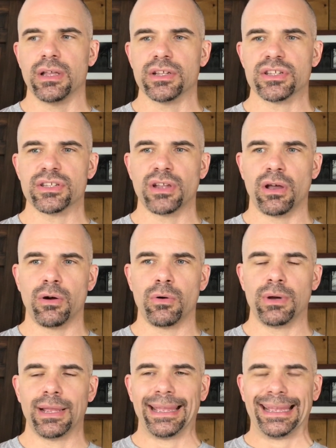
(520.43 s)

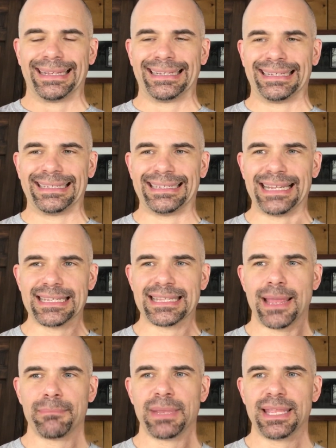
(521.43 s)
So does
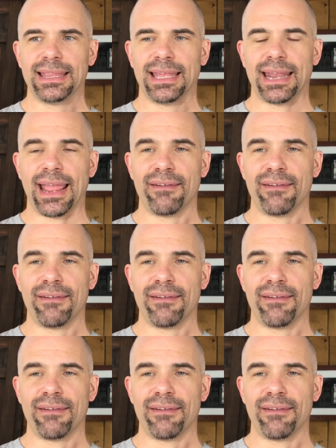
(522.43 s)
that mean that